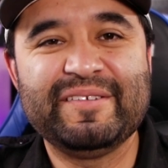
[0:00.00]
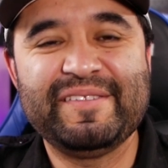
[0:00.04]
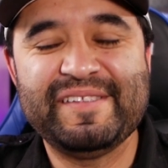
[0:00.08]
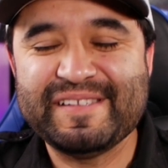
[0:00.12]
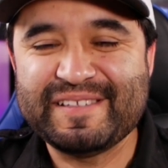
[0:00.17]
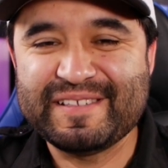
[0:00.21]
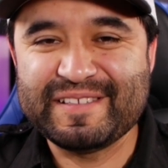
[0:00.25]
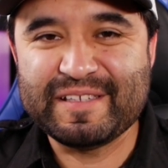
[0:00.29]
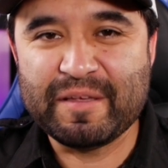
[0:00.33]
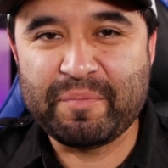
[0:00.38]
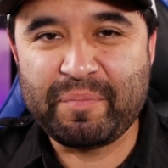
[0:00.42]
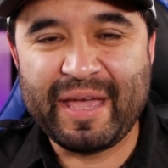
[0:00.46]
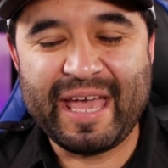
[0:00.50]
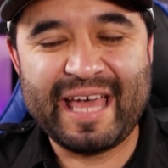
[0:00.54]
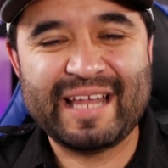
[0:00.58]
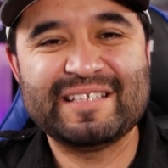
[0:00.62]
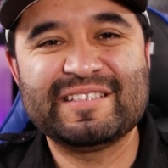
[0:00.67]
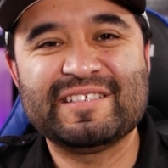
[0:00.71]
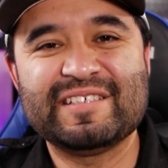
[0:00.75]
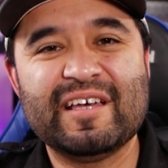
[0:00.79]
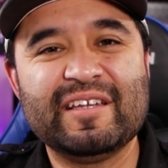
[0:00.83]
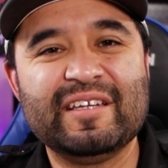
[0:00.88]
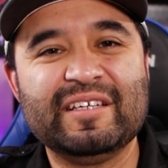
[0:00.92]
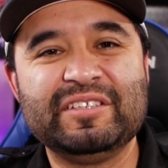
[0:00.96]
This is a
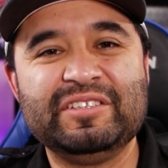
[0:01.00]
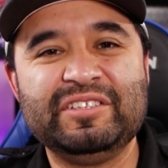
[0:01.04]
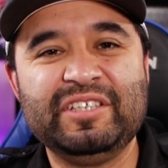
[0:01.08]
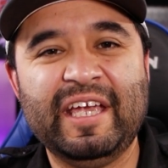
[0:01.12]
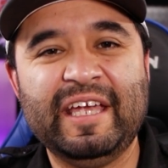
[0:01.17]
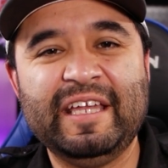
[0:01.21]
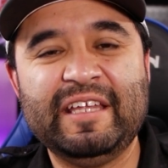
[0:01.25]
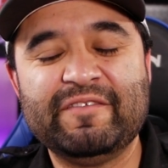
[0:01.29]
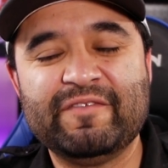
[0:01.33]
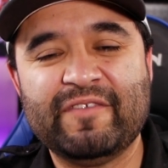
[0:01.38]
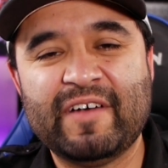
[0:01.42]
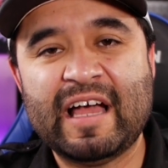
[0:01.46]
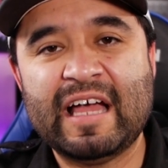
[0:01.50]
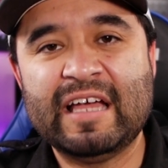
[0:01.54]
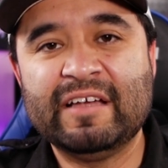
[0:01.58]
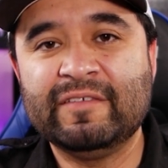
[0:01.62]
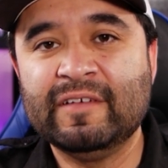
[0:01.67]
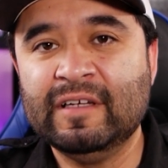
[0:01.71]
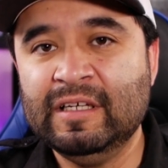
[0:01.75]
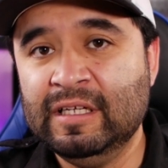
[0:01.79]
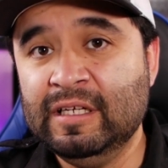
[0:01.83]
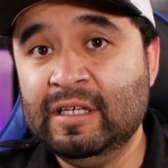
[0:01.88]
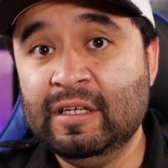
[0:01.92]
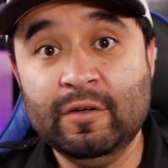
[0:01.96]
Panasonic G eighty-five,
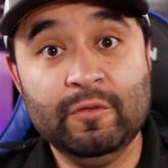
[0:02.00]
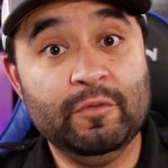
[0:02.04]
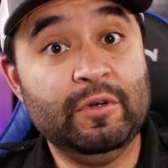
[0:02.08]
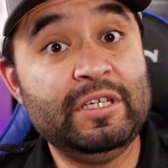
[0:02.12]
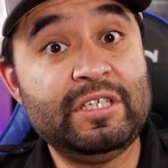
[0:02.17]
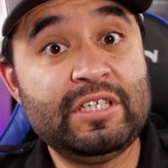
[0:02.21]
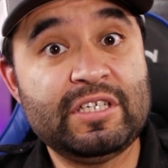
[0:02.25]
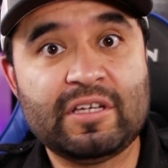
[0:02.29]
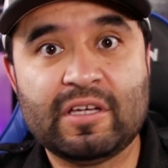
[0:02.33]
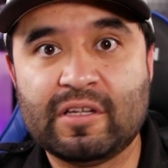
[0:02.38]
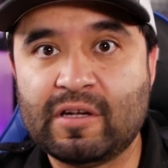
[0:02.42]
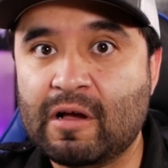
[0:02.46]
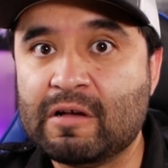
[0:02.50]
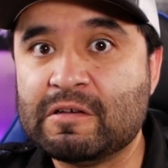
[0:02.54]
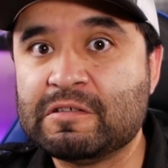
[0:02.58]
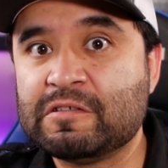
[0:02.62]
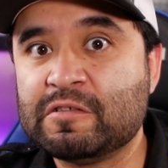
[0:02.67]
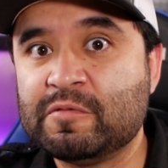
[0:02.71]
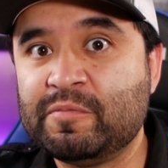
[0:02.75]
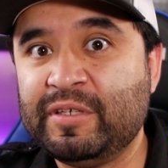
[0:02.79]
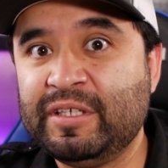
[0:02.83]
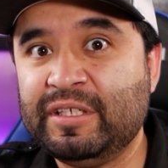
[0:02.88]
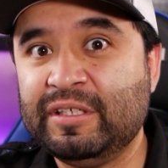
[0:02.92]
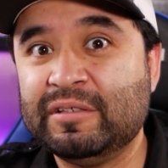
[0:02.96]
which could
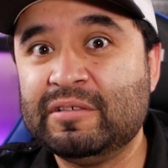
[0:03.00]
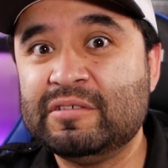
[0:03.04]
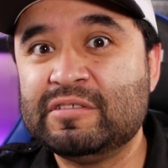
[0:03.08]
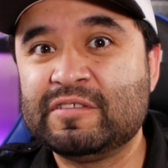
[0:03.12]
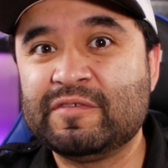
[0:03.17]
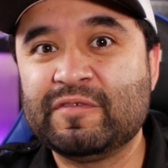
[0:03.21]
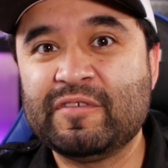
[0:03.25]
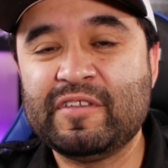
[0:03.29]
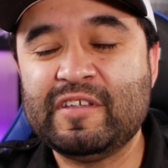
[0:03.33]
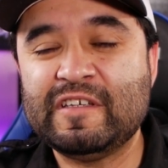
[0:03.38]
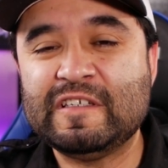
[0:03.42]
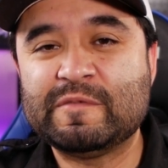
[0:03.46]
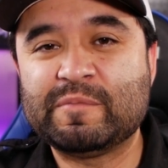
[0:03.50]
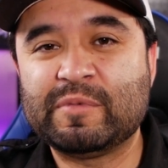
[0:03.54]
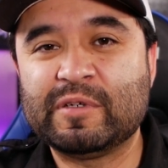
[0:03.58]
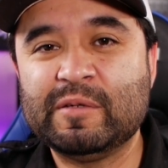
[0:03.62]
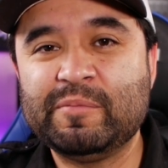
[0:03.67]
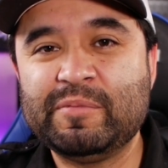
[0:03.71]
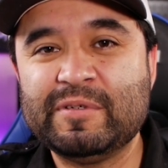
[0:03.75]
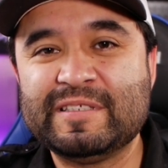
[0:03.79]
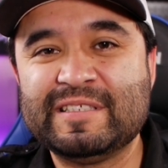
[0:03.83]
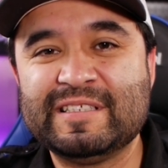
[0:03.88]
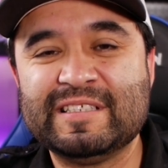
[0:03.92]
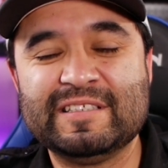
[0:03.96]
also be used for these
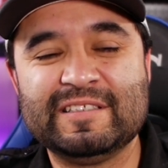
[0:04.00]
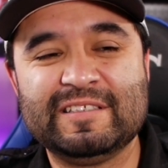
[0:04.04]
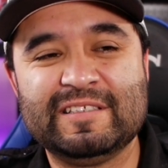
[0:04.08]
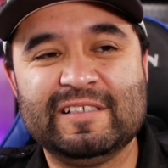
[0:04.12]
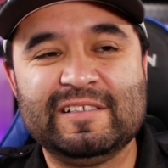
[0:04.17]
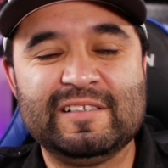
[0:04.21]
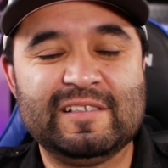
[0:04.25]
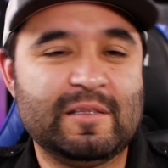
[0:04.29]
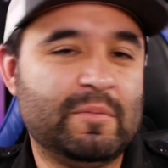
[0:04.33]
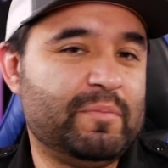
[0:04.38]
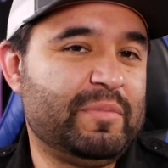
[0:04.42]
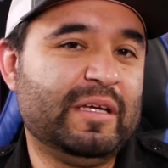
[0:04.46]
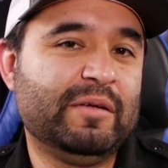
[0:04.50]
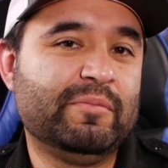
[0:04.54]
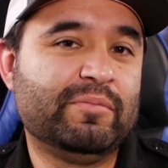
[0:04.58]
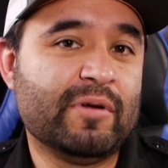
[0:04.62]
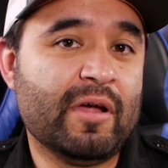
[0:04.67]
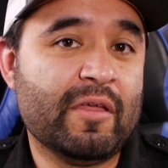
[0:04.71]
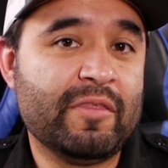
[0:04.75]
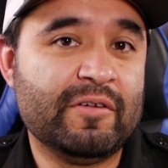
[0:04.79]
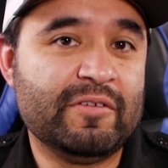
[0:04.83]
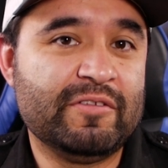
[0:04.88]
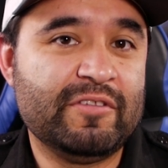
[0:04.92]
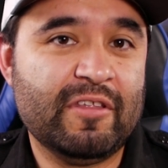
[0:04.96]
purposes. It's the big
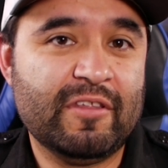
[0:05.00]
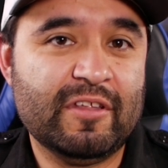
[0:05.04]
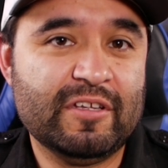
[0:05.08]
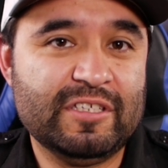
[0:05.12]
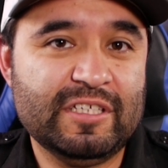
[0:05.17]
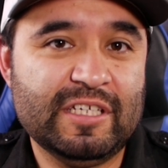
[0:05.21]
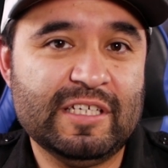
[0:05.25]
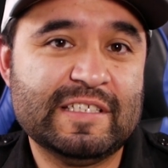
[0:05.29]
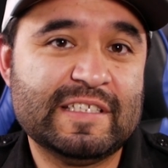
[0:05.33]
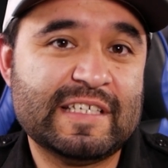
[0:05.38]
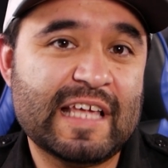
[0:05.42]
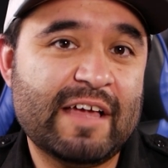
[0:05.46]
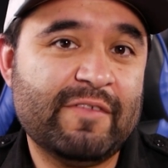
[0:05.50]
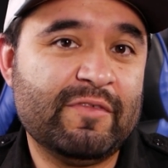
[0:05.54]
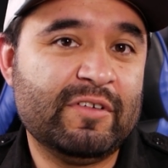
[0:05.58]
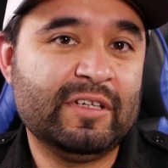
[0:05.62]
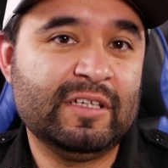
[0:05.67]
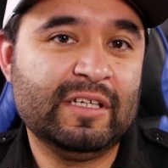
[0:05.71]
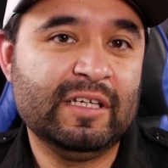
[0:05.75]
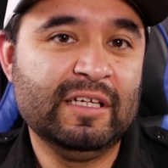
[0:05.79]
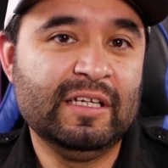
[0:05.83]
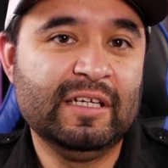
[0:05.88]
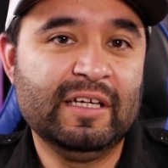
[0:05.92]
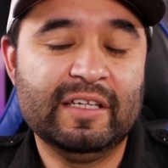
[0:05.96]
brother to the G
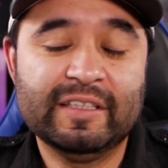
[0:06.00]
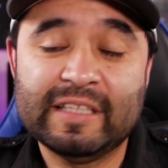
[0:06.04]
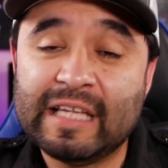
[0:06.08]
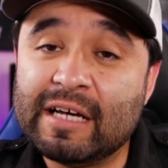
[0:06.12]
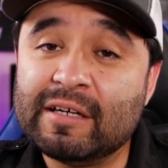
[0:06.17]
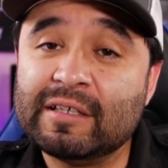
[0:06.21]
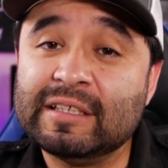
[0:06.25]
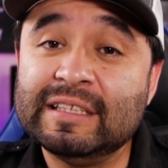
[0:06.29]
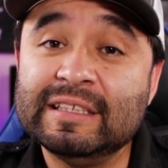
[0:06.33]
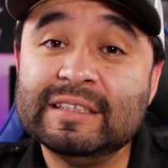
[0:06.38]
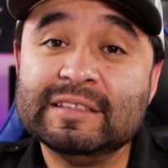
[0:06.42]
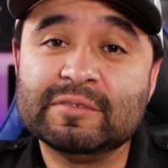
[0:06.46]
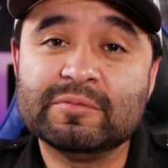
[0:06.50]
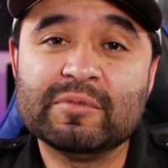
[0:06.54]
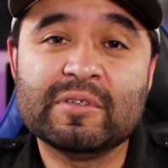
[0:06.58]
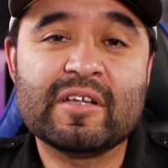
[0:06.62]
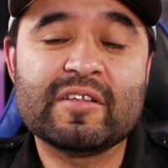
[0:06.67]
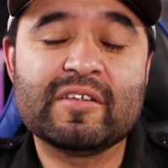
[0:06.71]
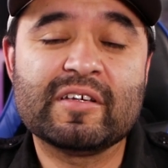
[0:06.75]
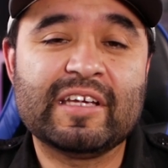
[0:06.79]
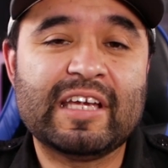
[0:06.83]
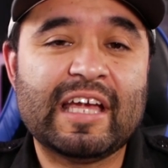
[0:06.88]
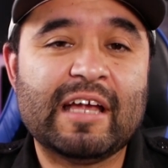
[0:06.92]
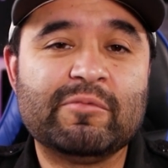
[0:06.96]
seven, and that is one
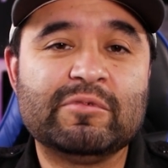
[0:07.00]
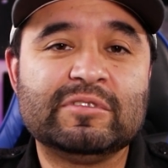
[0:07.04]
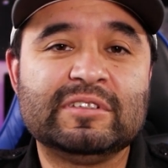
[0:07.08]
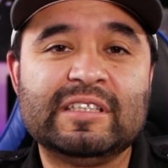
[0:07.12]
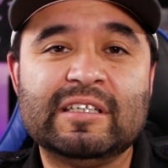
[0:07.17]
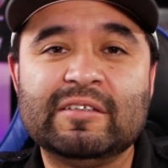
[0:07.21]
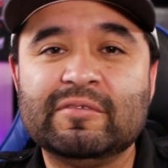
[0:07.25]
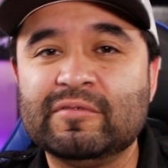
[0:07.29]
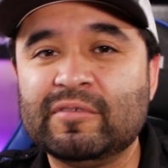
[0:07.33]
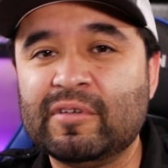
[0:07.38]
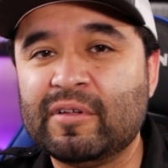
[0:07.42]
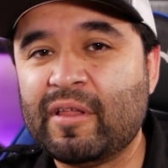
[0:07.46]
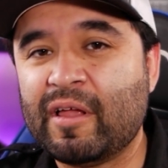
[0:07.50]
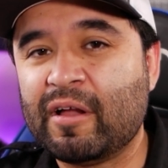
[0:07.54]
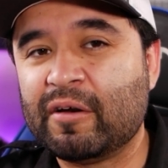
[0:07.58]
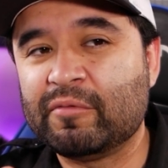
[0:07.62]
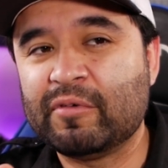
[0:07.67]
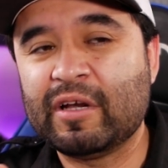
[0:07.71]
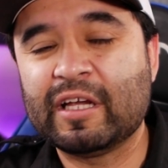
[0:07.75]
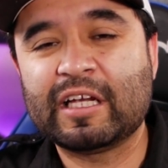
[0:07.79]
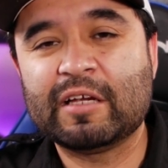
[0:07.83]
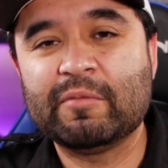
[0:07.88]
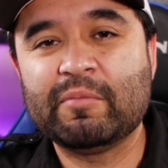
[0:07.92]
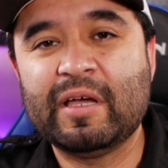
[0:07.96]
of the cameras that are
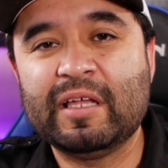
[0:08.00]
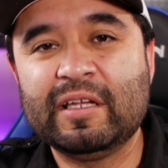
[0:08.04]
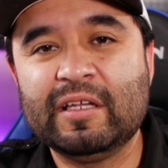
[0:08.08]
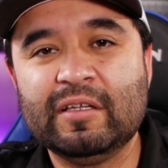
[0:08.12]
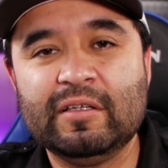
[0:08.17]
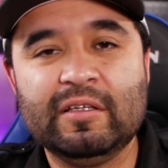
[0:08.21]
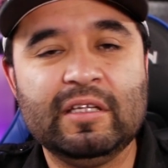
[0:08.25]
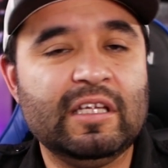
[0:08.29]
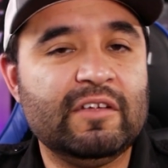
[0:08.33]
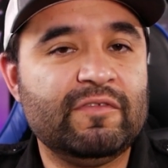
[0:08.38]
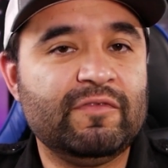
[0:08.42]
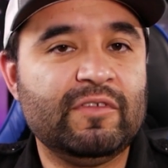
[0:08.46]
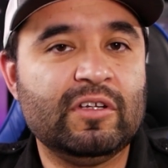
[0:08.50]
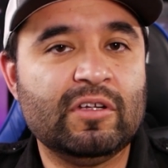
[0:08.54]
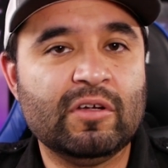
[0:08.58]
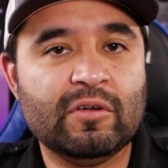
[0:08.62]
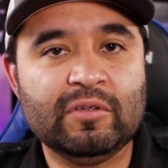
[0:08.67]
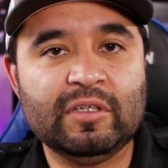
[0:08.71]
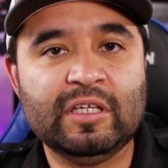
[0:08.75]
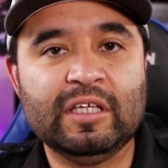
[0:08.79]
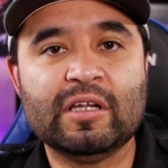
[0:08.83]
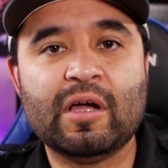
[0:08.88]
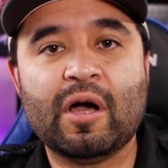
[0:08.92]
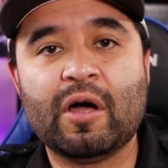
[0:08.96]
recommended if you
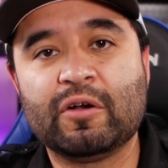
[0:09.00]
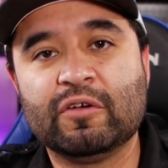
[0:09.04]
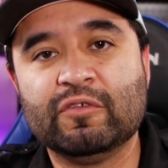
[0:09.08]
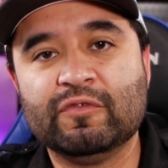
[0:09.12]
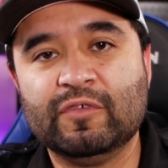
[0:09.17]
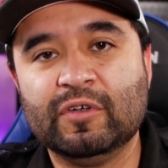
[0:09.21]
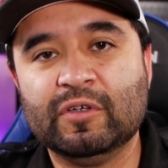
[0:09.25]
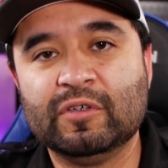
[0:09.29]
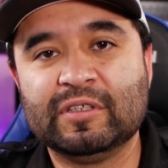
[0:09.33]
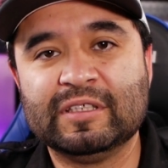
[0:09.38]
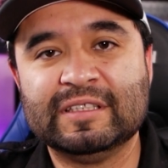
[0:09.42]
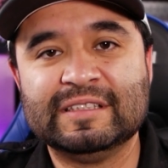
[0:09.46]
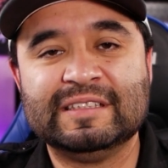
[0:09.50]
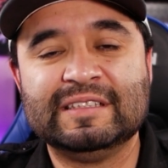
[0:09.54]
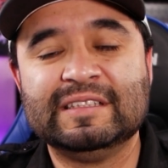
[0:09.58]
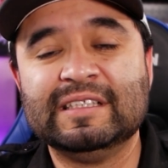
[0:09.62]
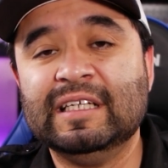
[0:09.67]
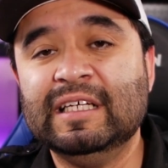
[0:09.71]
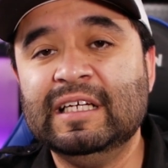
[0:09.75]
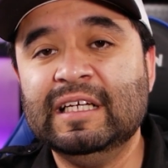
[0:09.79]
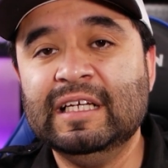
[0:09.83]
don't need autofocus.